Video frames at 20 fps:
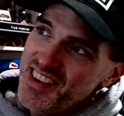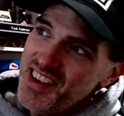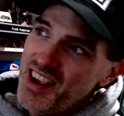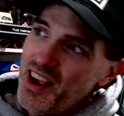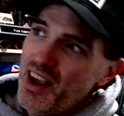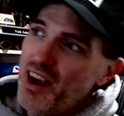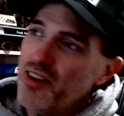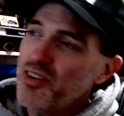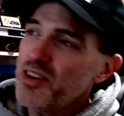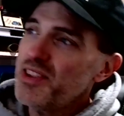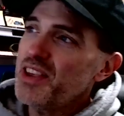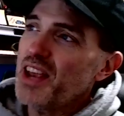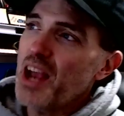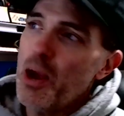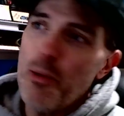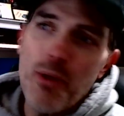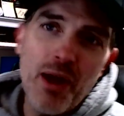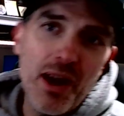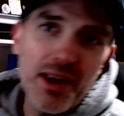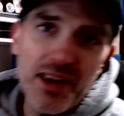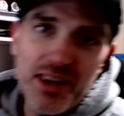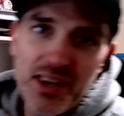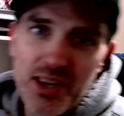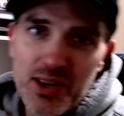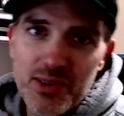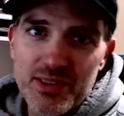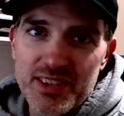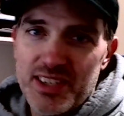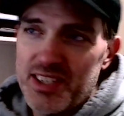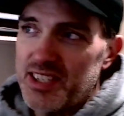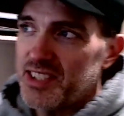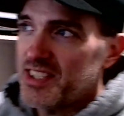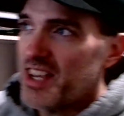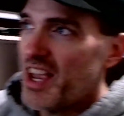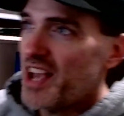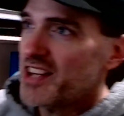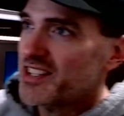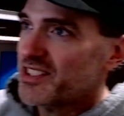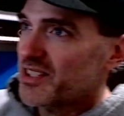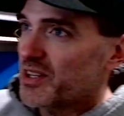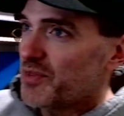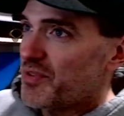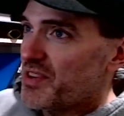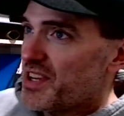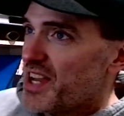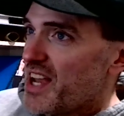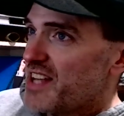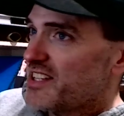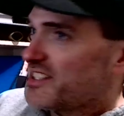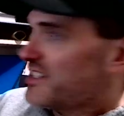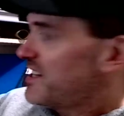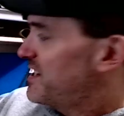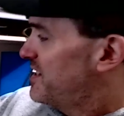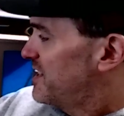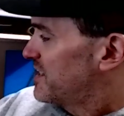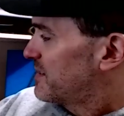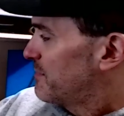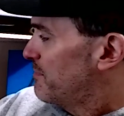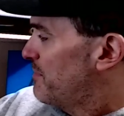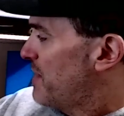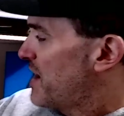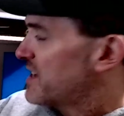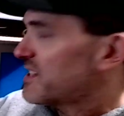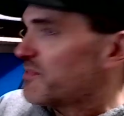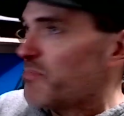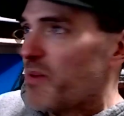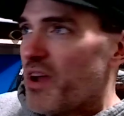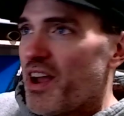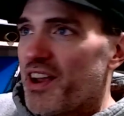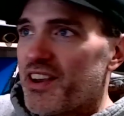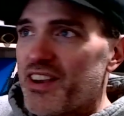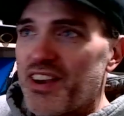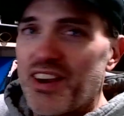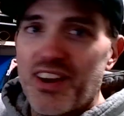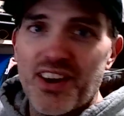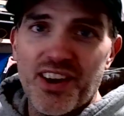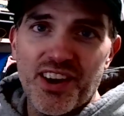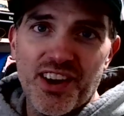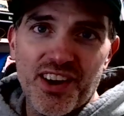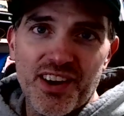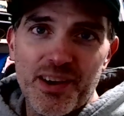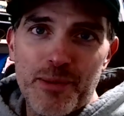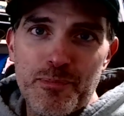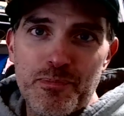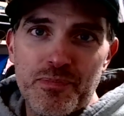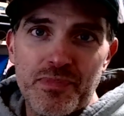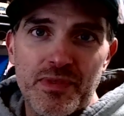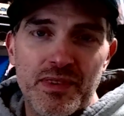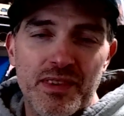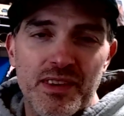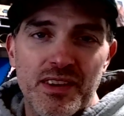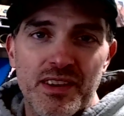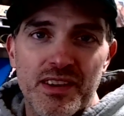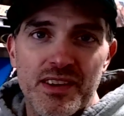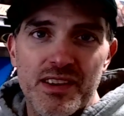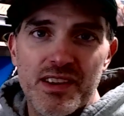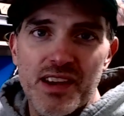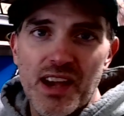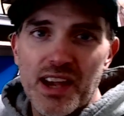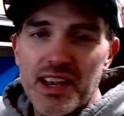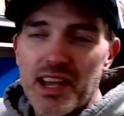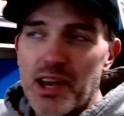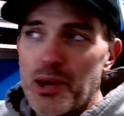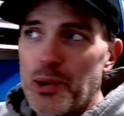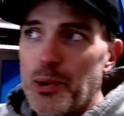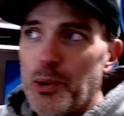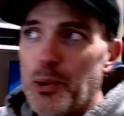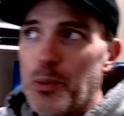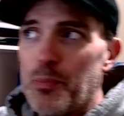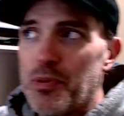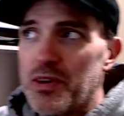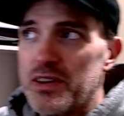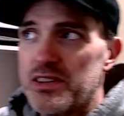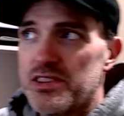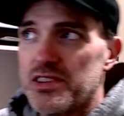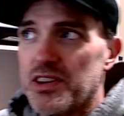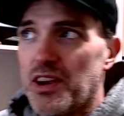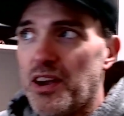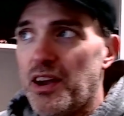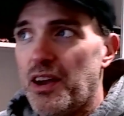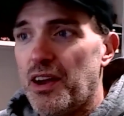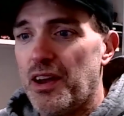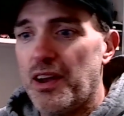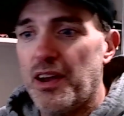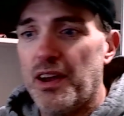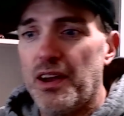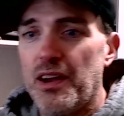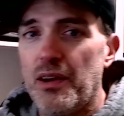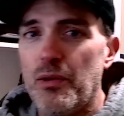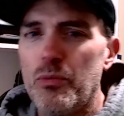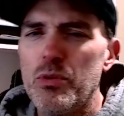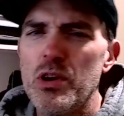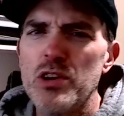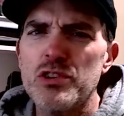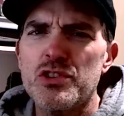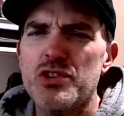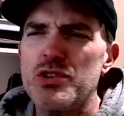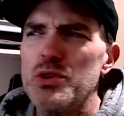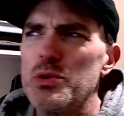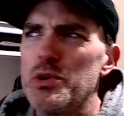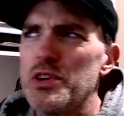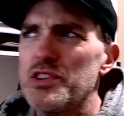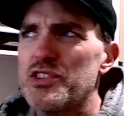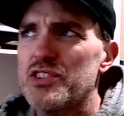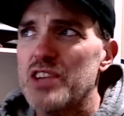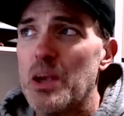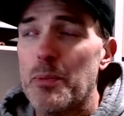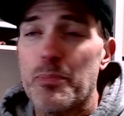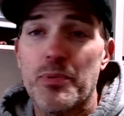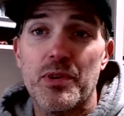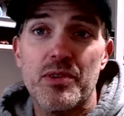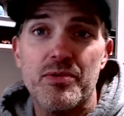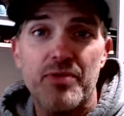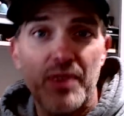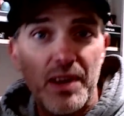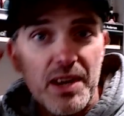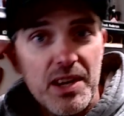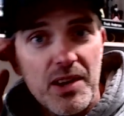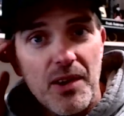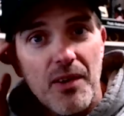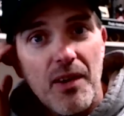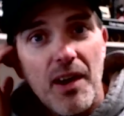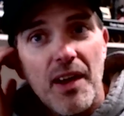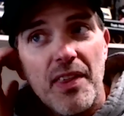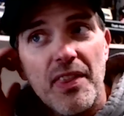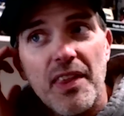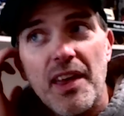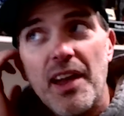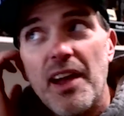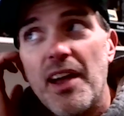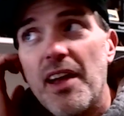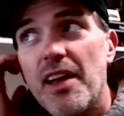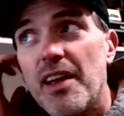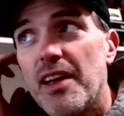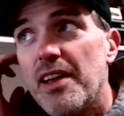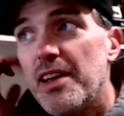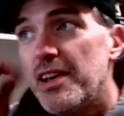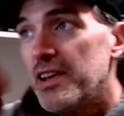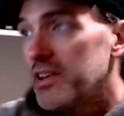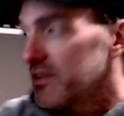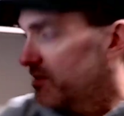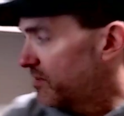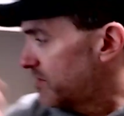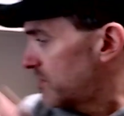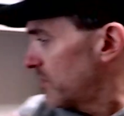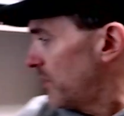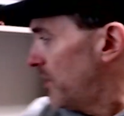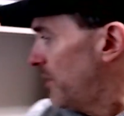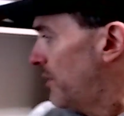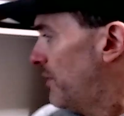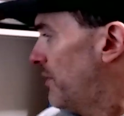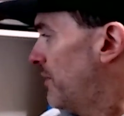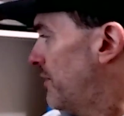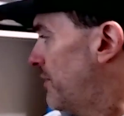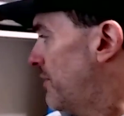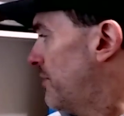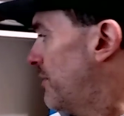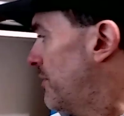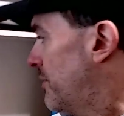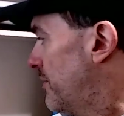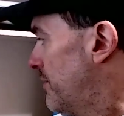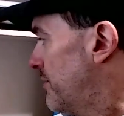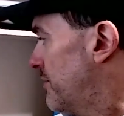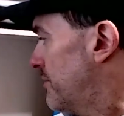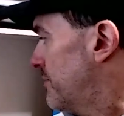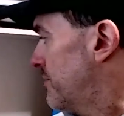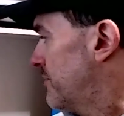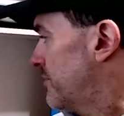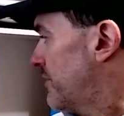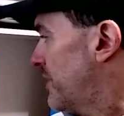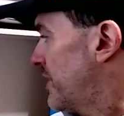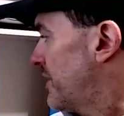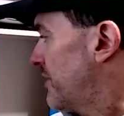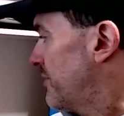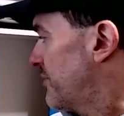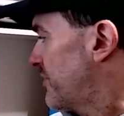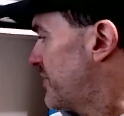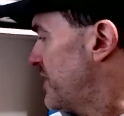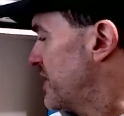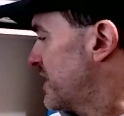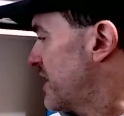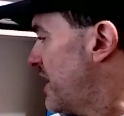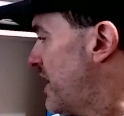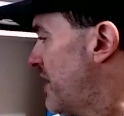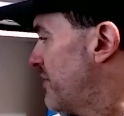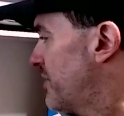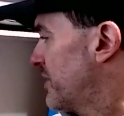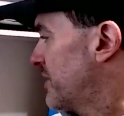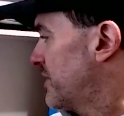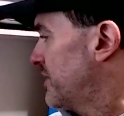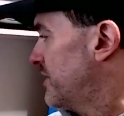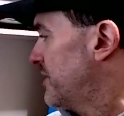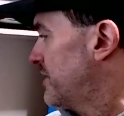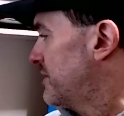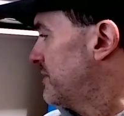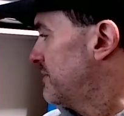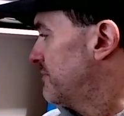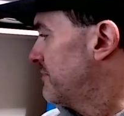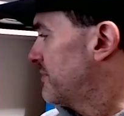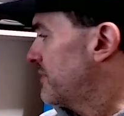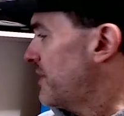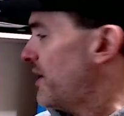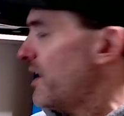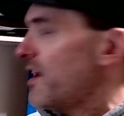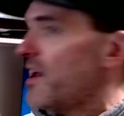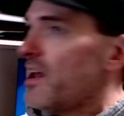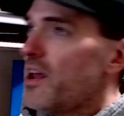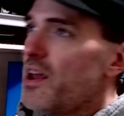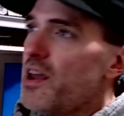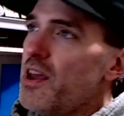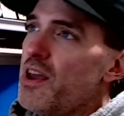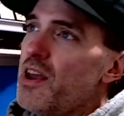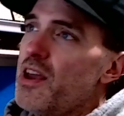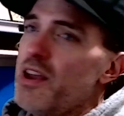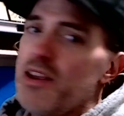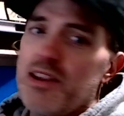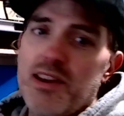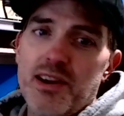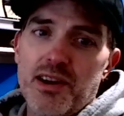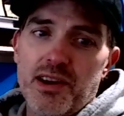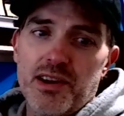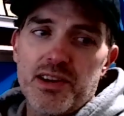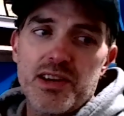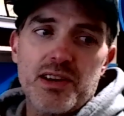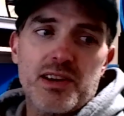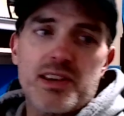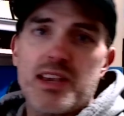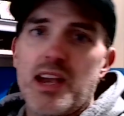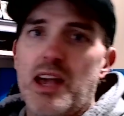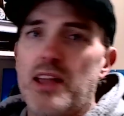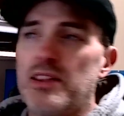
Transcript: Everything I wanted to do was a disaster. If you guys see this mess back here, I got a whole bunch of, we'll do a separate video on that. So, I don't think I have a good, here, you got a